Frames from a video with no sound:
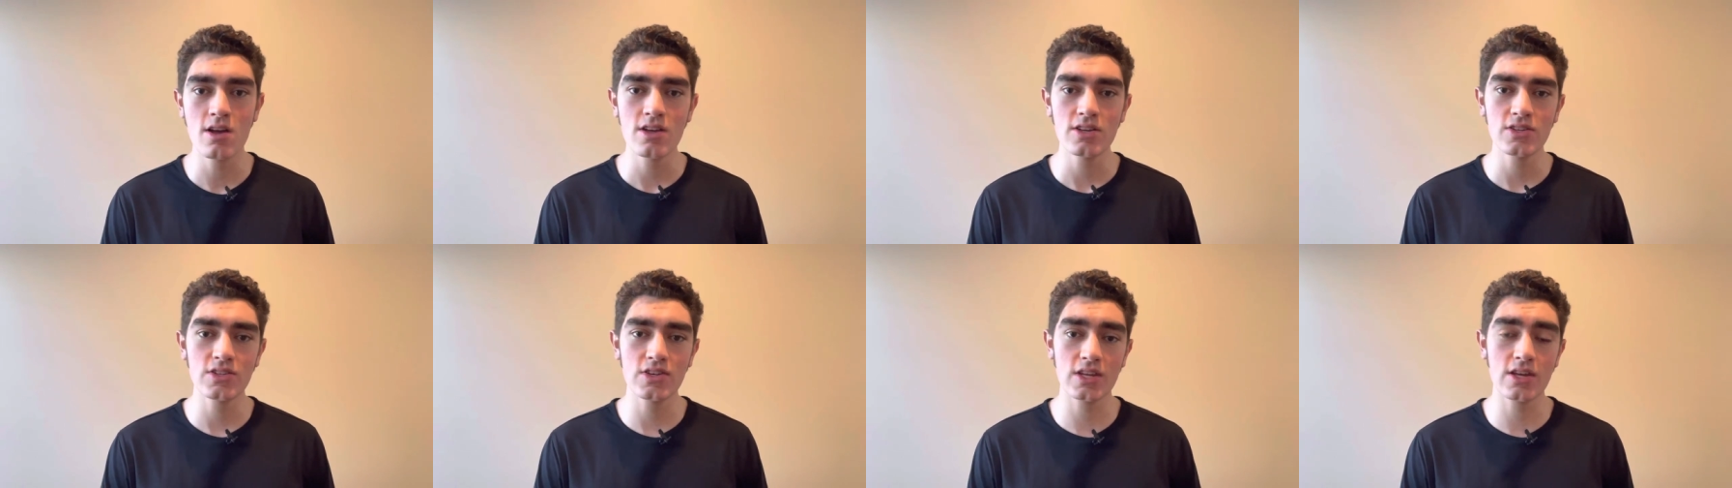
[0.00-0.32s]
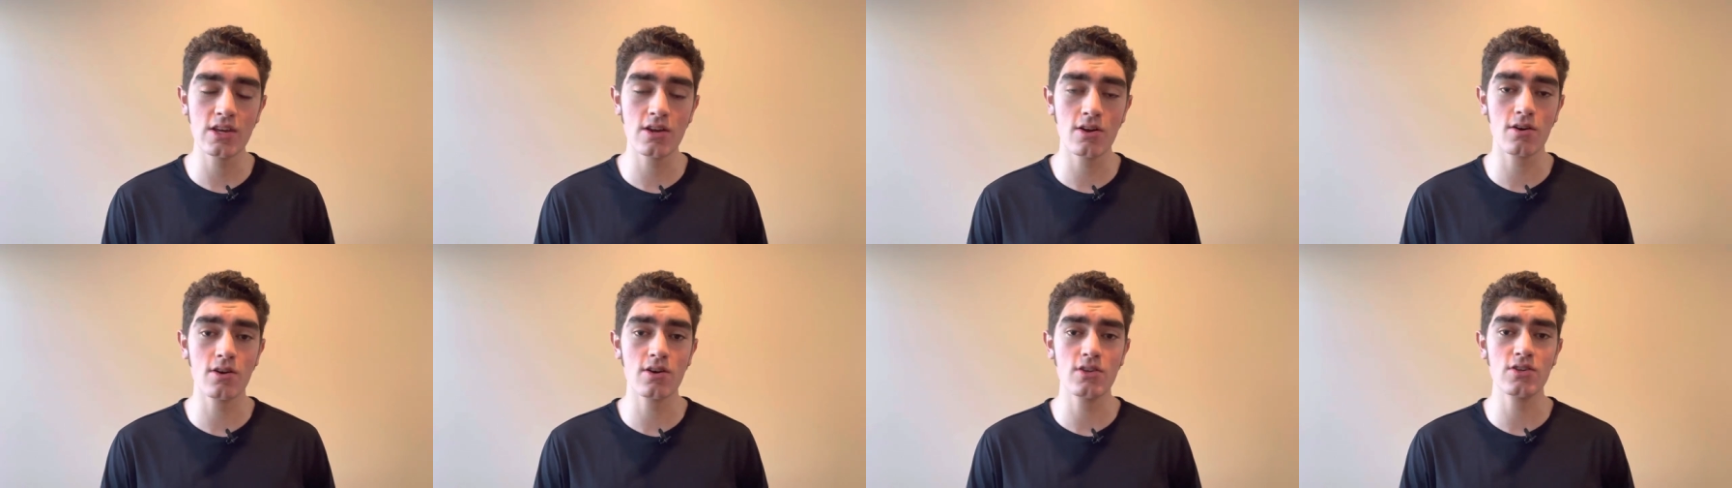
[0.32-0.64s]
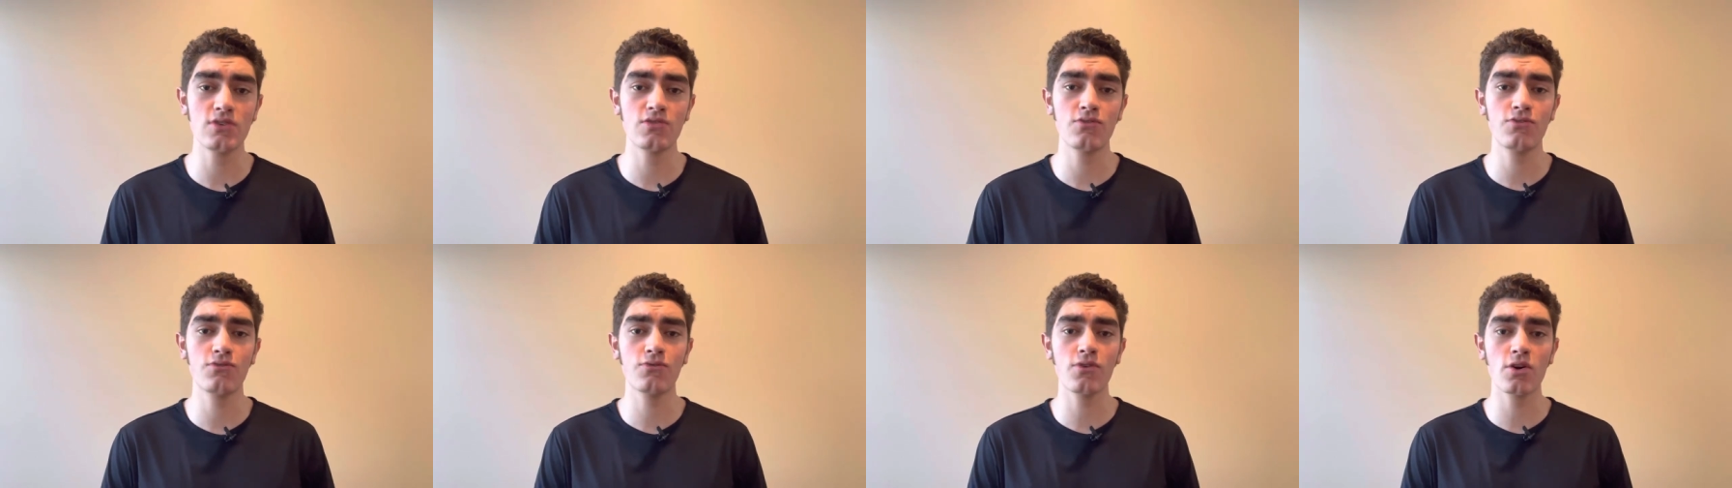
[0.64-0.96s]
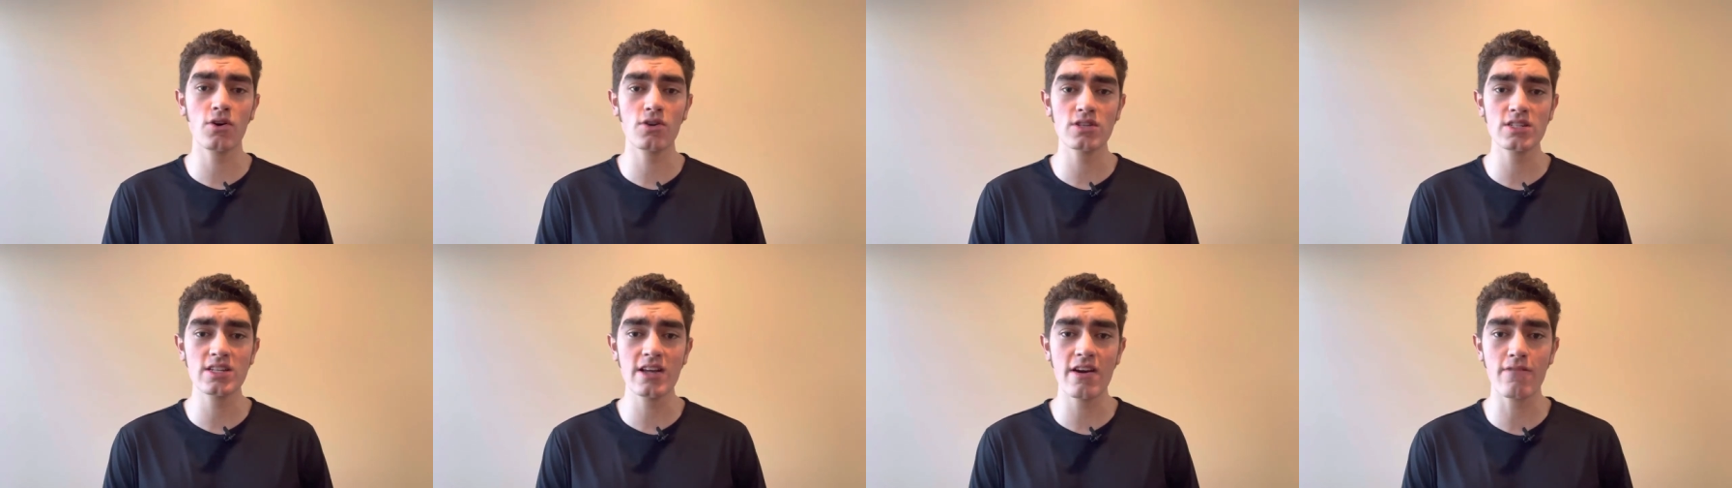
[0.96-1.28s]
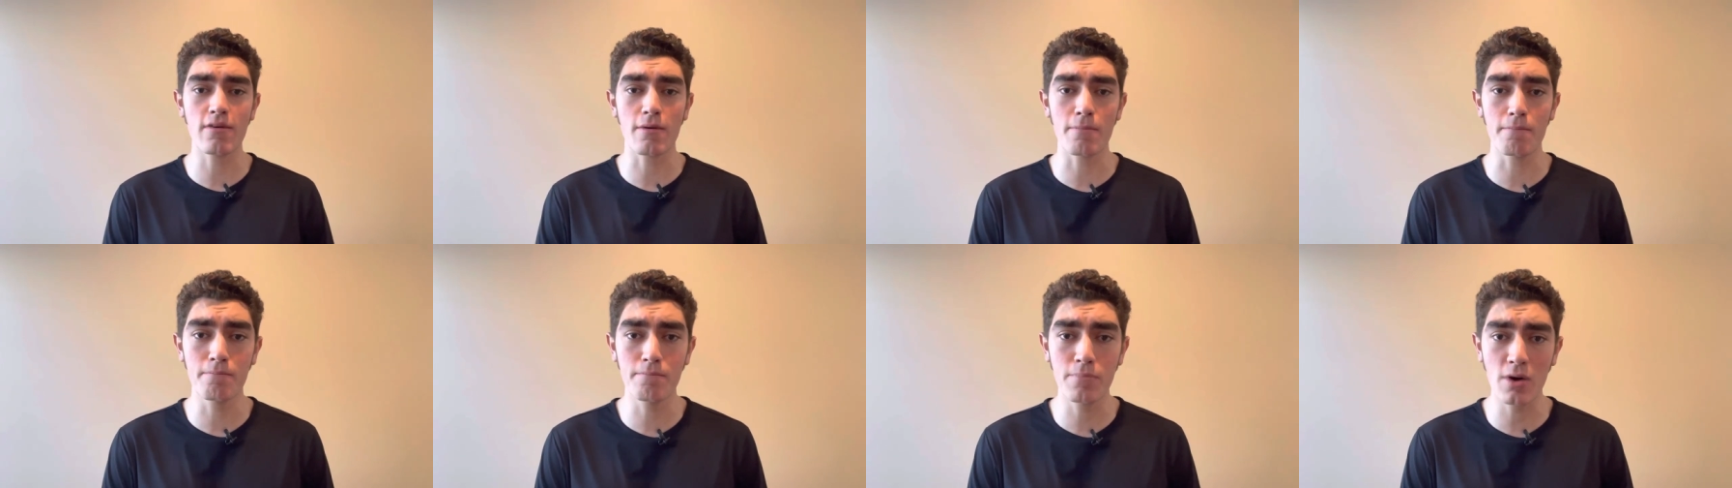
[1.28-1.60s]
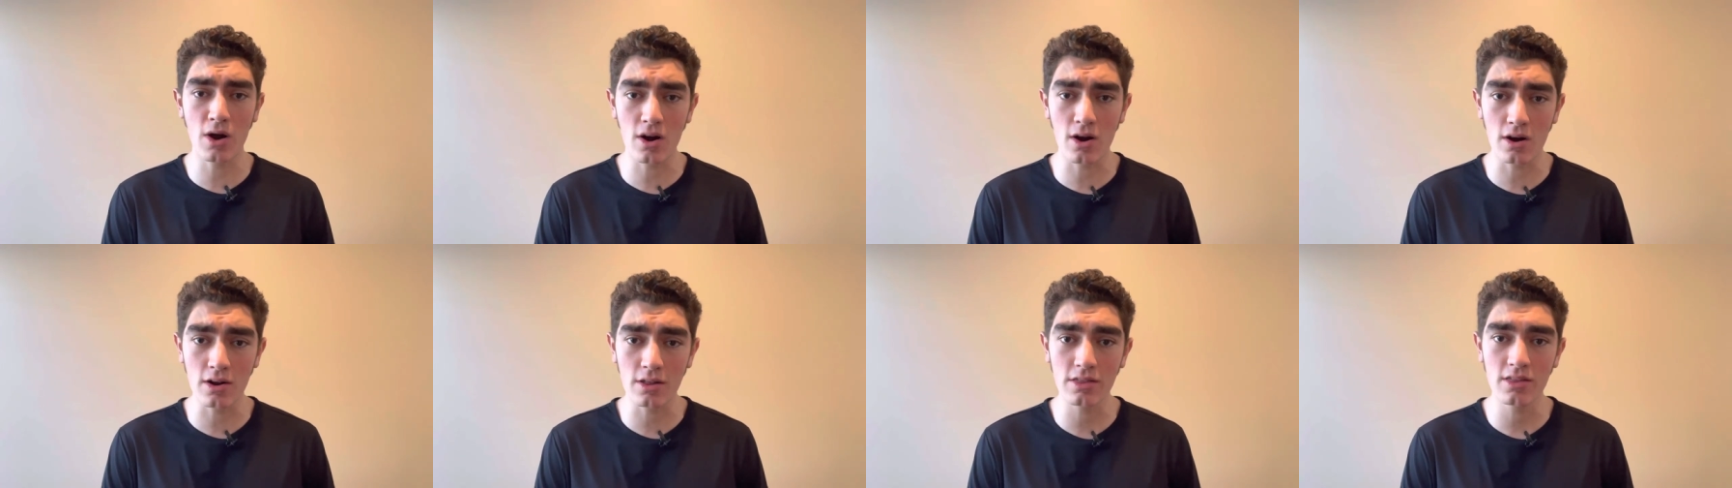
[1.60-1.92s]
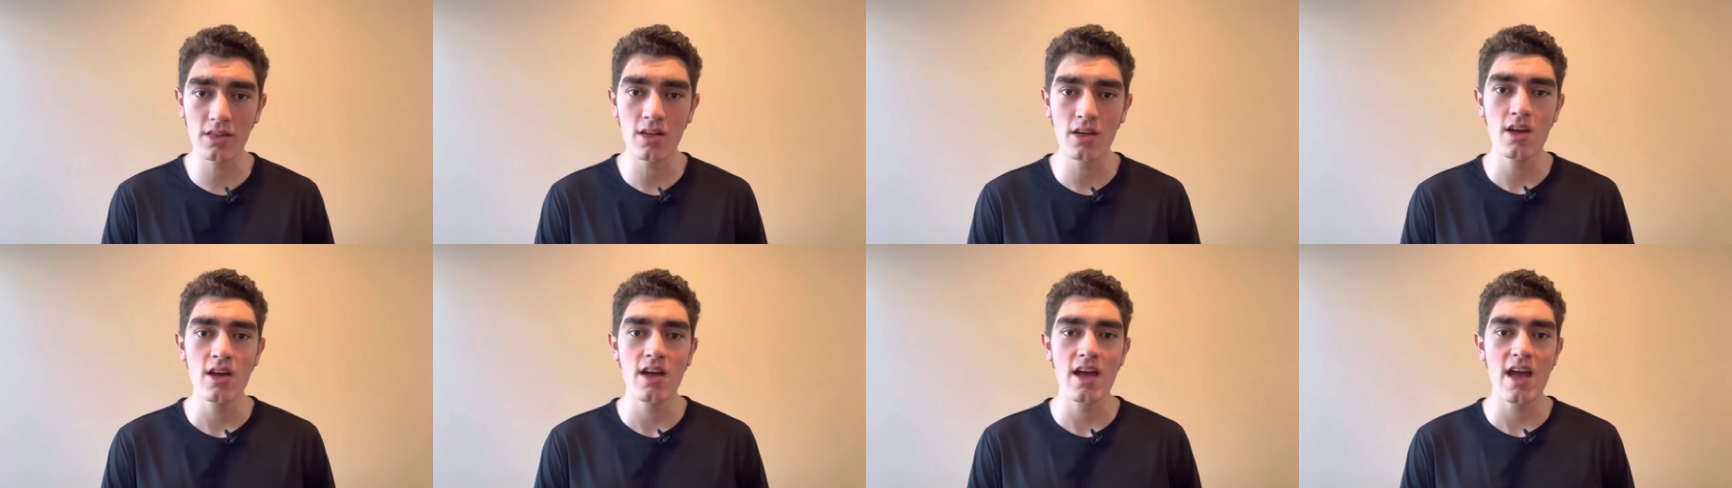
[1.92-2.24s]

secure his first ever berth